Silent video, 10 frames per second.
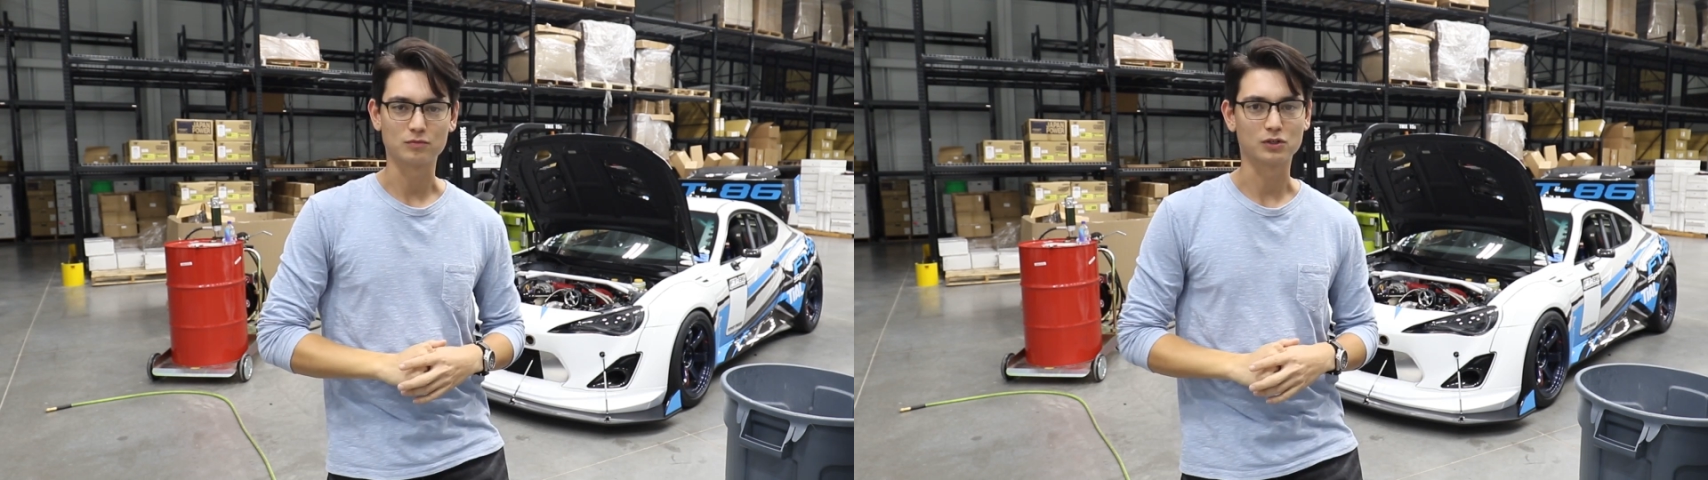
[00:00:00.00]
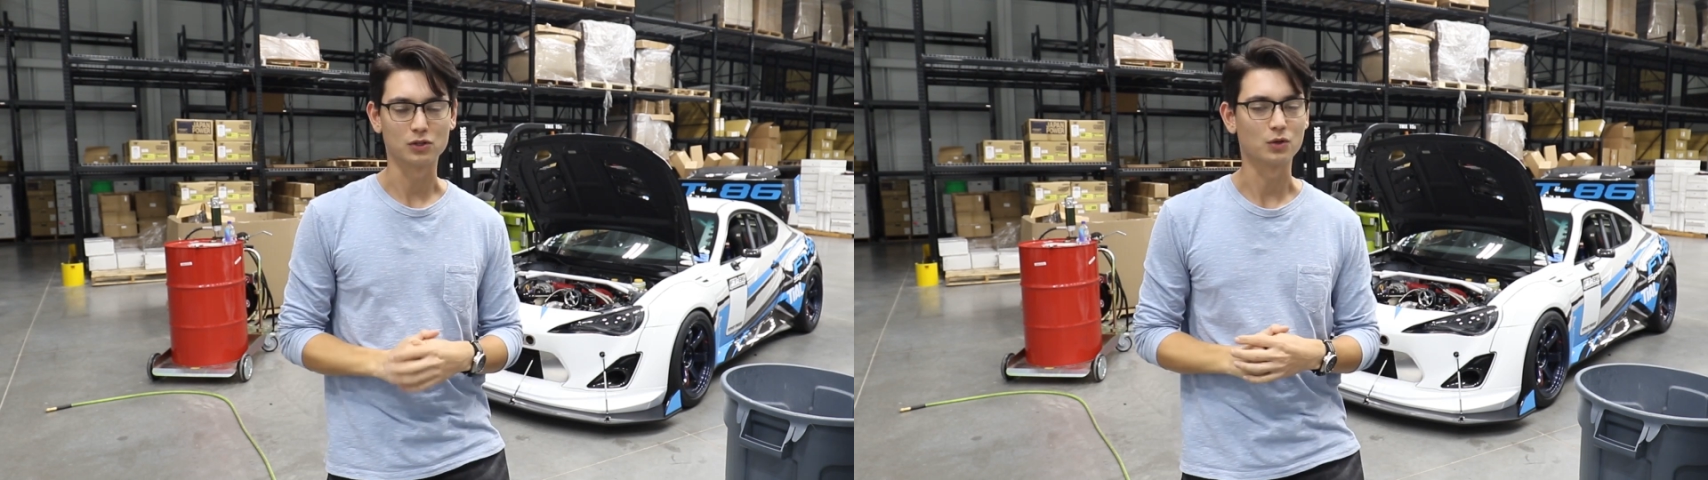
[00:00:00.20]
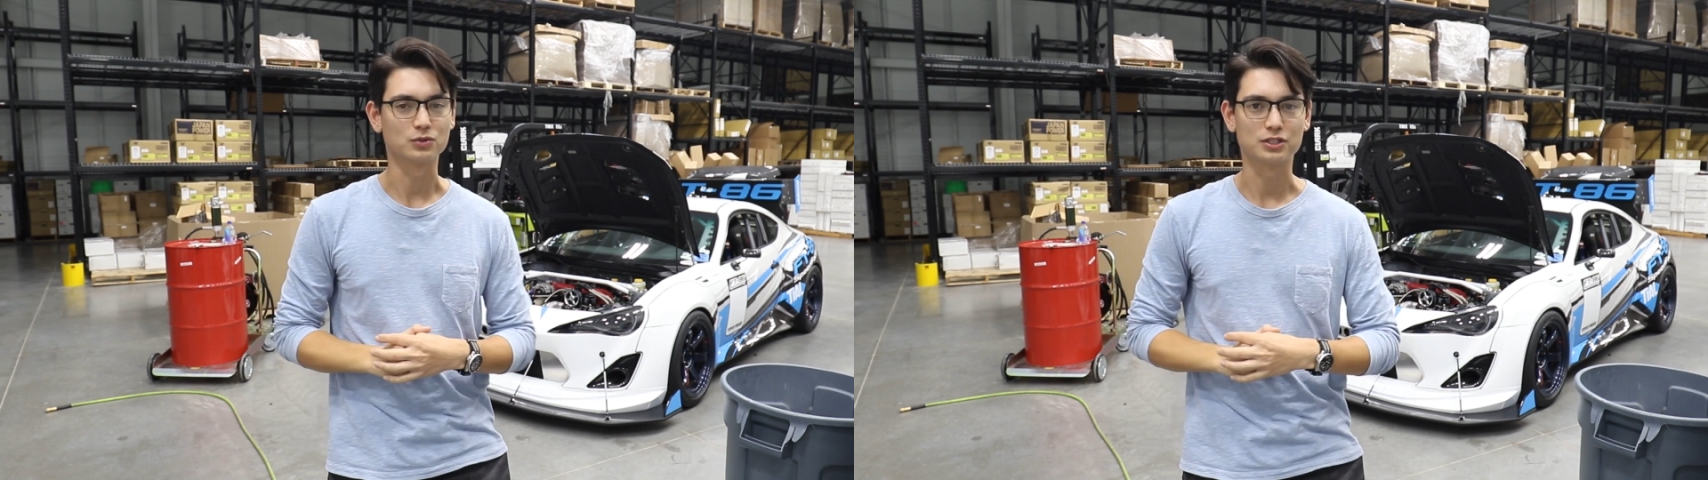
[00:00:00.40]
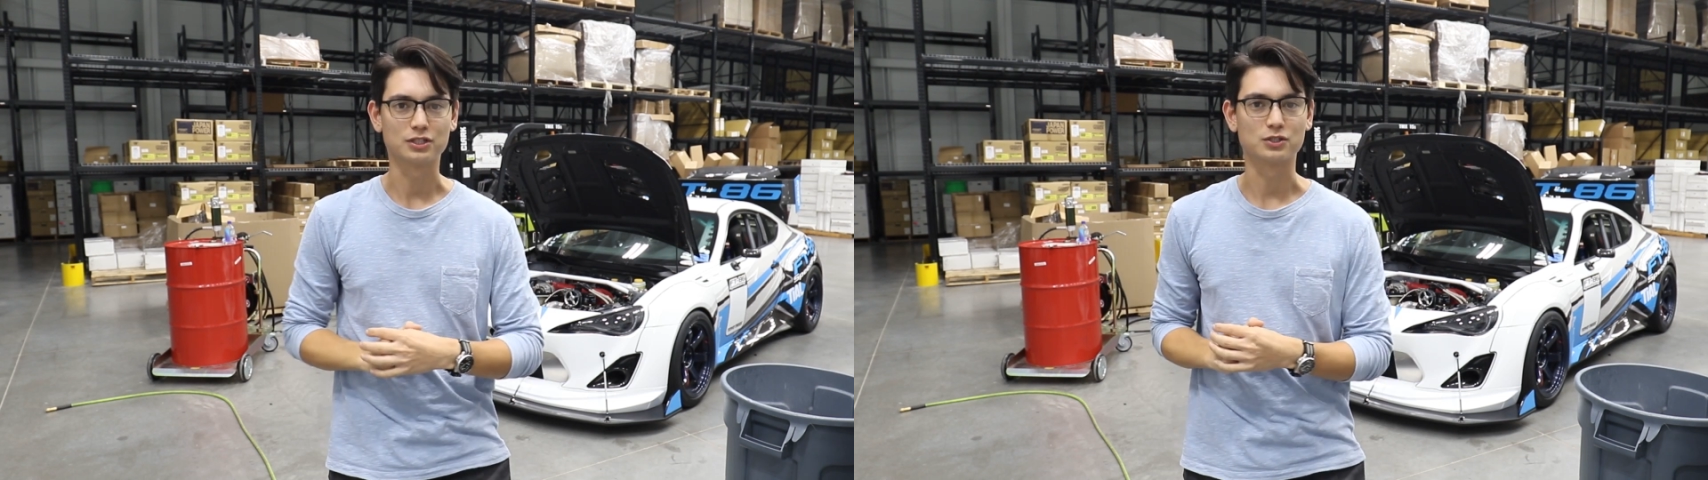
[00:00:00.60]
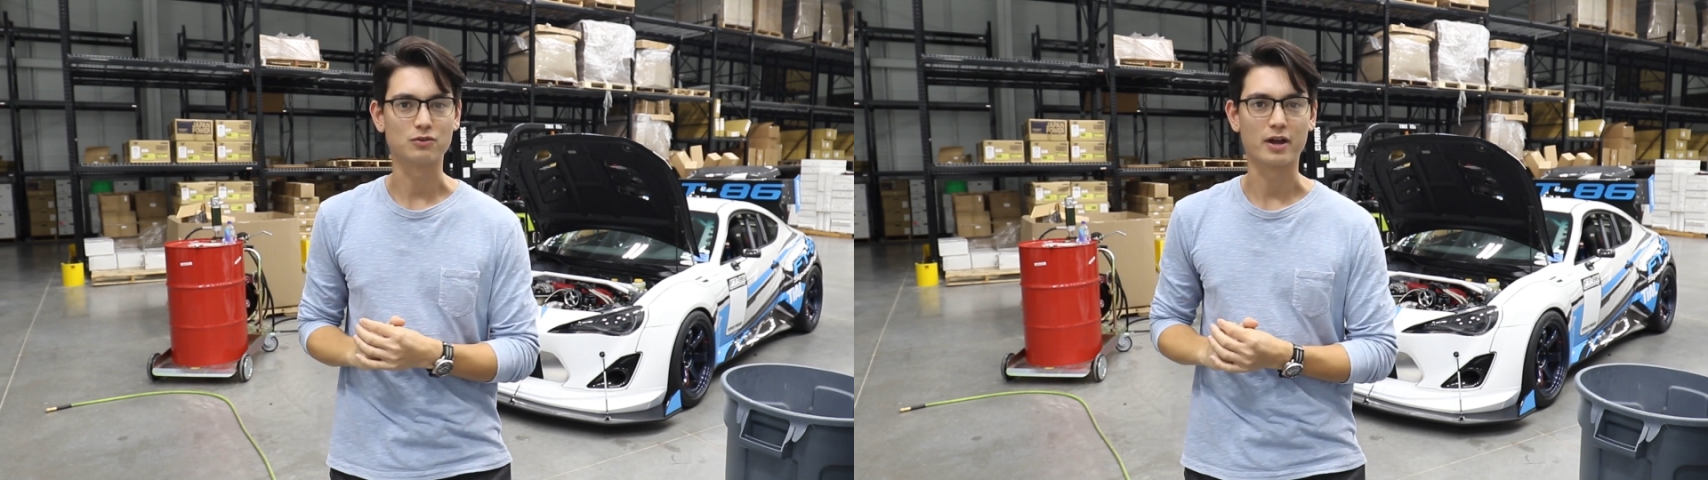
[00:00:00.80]
close to
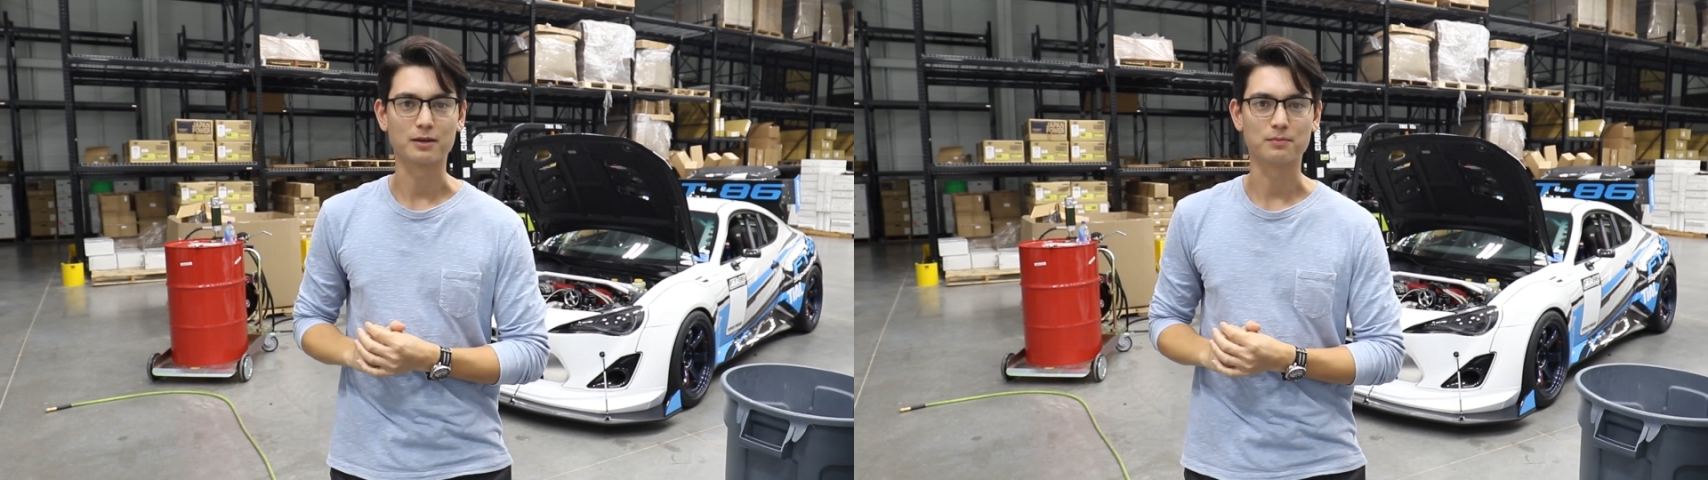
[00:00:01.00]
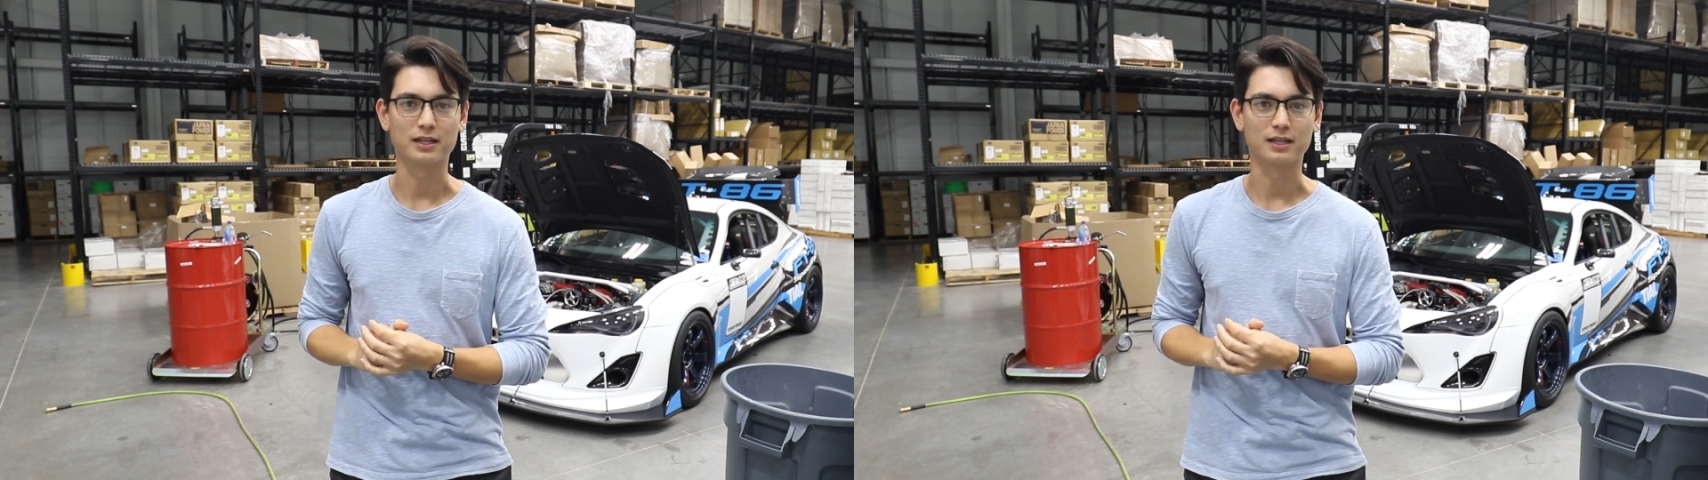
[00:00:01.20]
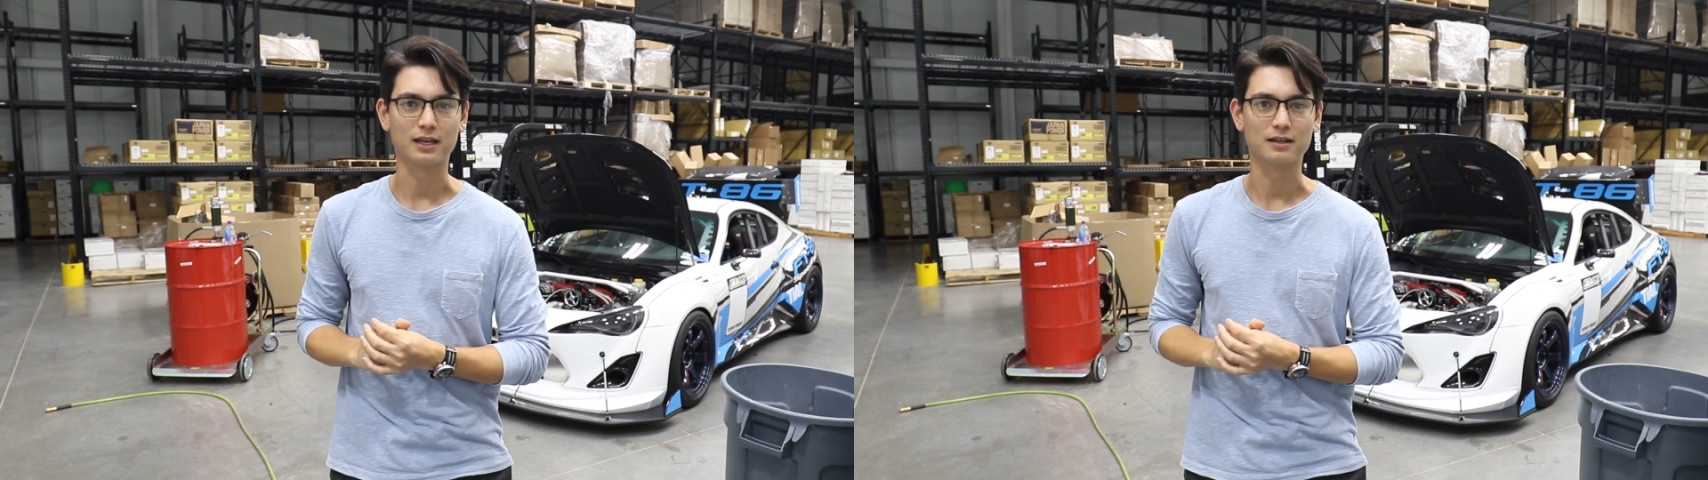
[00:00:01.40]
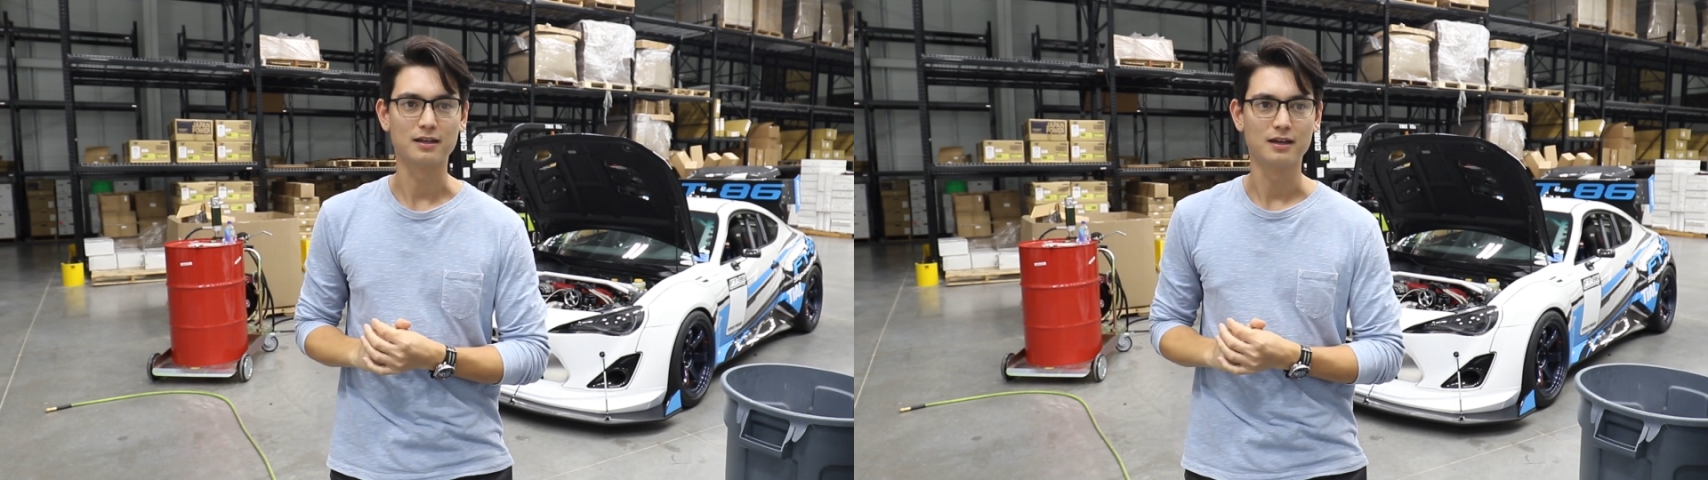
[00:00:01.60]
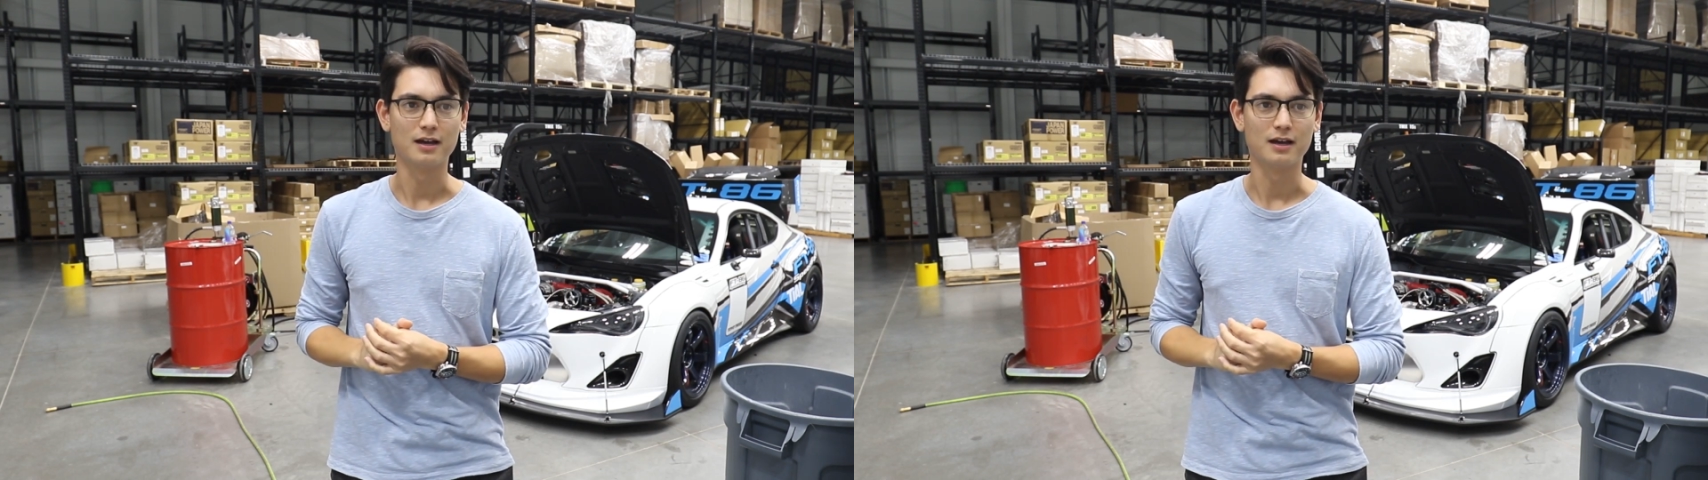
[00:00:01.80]
the track by then.